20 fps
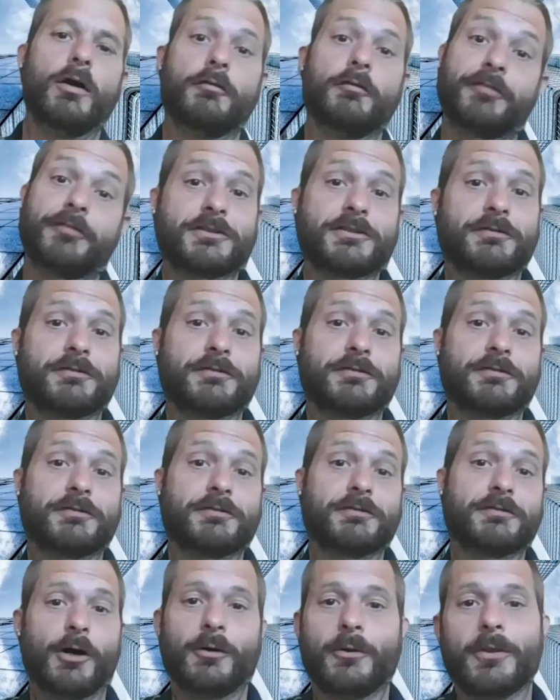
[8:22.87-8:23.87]
first of all,
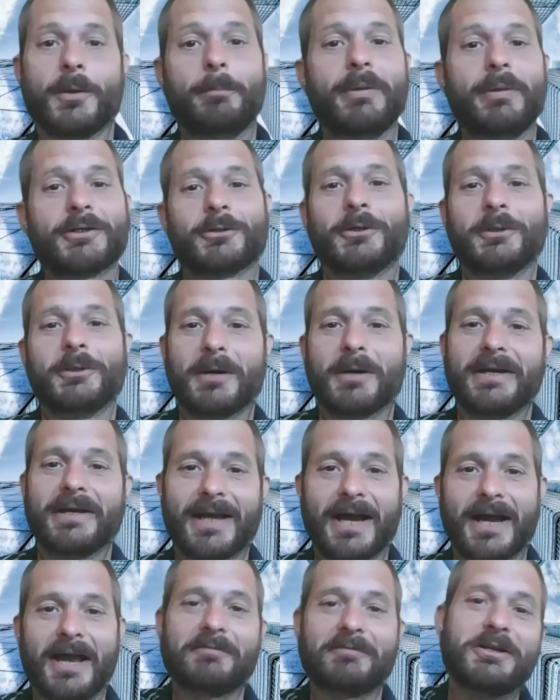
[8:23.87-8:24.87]
on the Bitcoin mining, I
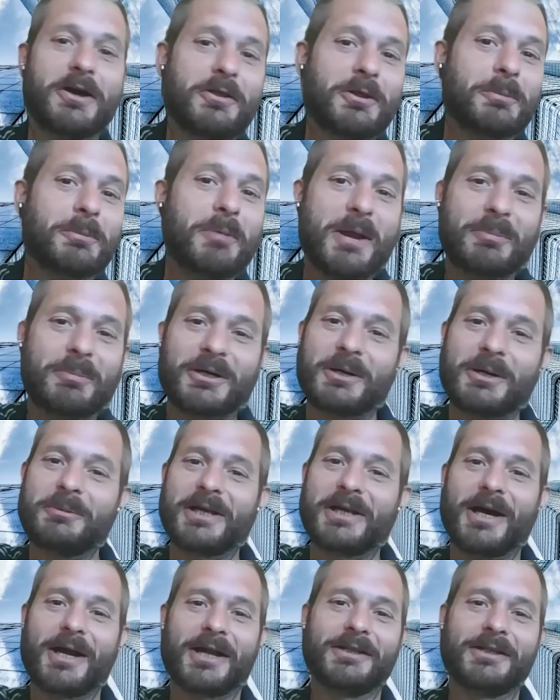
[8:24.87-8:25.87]
have another paper coming
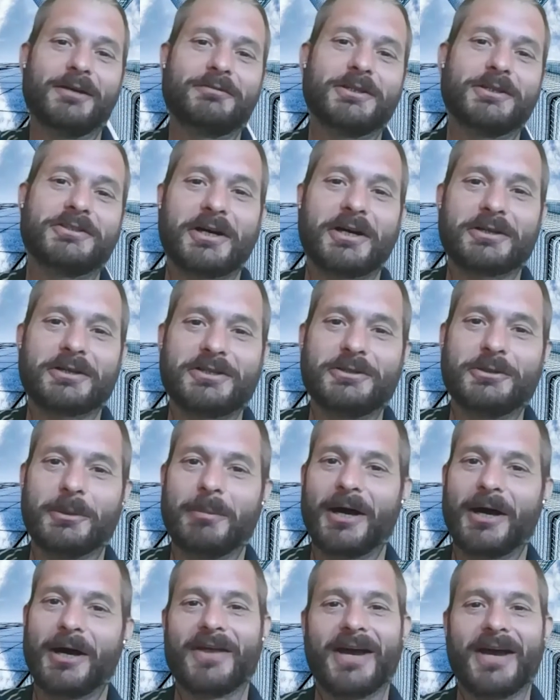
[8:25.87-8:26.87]
out. I'd love to talk to you
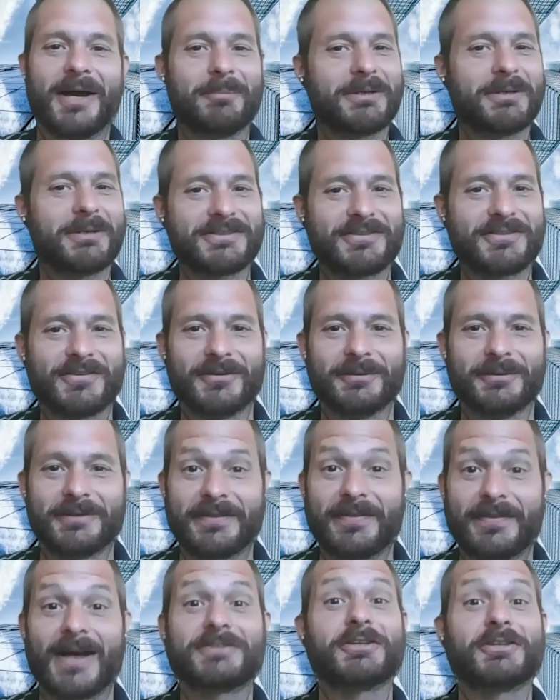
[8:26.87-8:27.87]
about that because
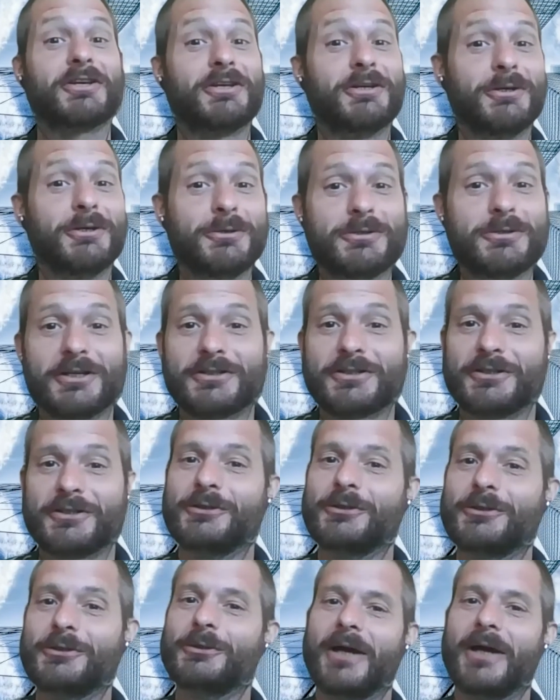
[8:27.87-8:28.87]
that's a huge
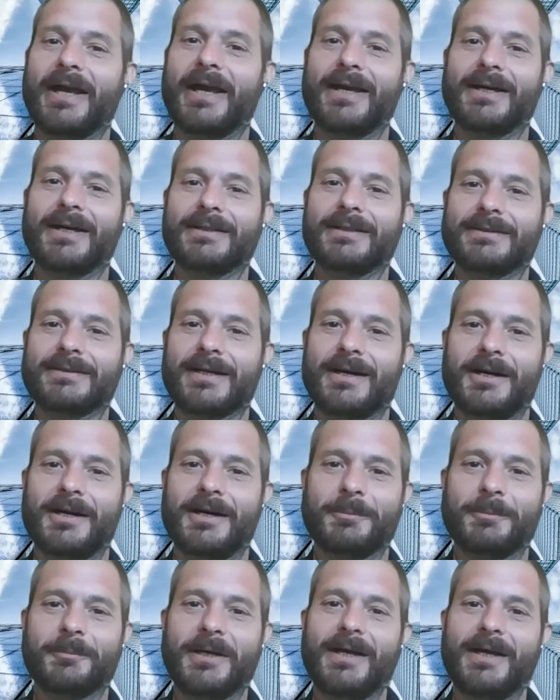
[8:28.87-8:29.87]
issue. And
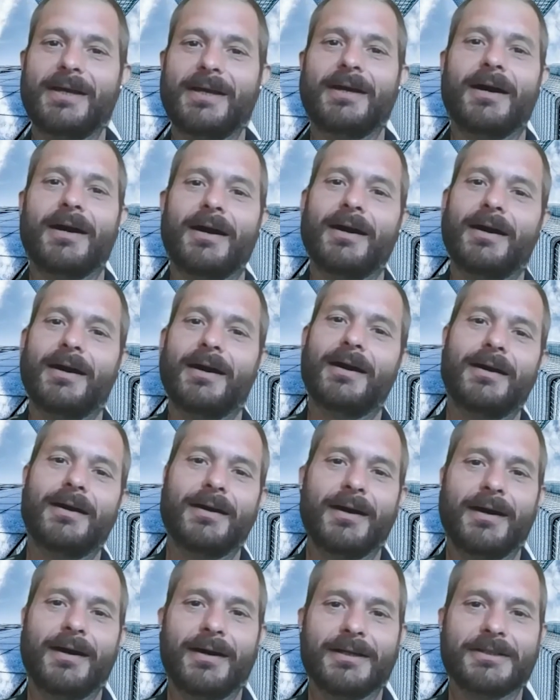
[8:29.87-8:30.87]
so
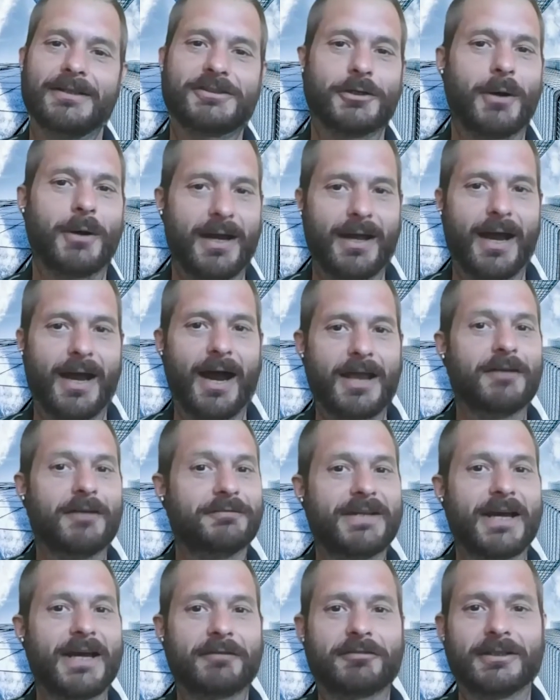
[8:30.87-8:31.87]
I
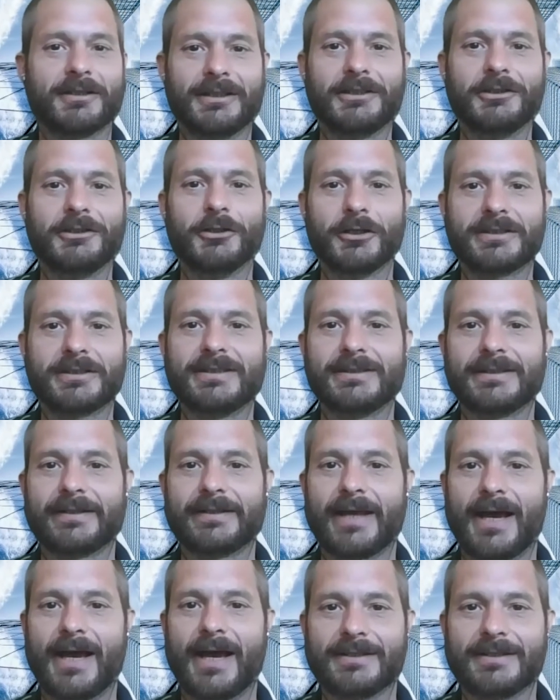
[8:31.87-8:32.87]
have definitely looked into
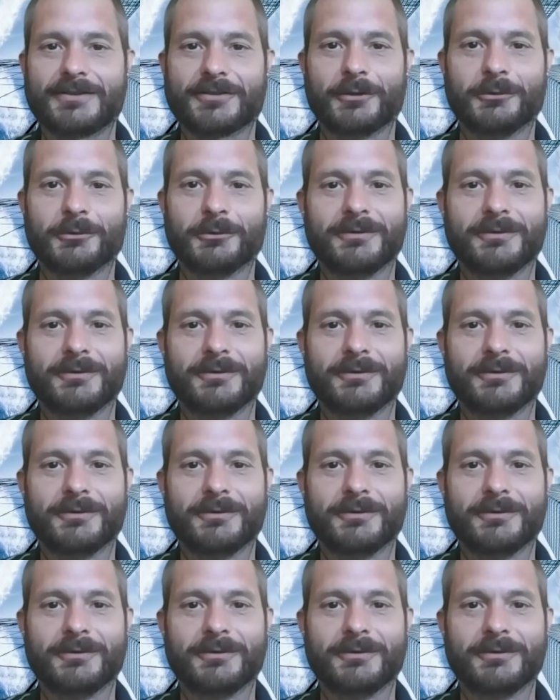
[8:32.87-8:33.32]
that. And so,